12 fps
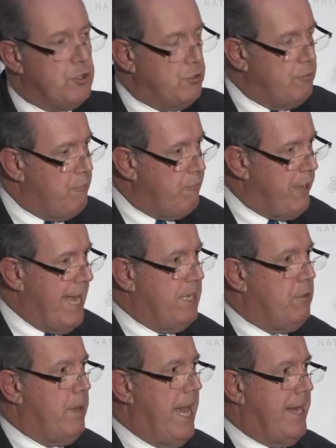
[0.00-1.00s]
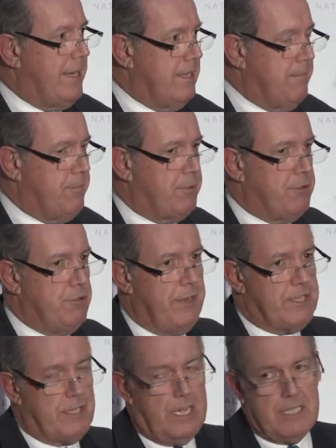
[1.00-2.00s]
to value add and improve,
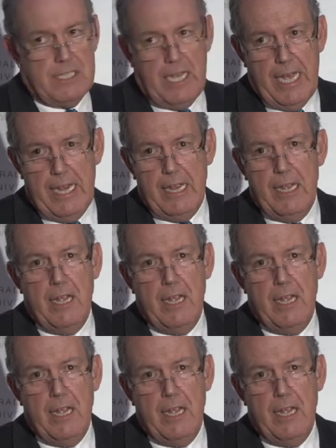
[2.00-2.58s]
as I say,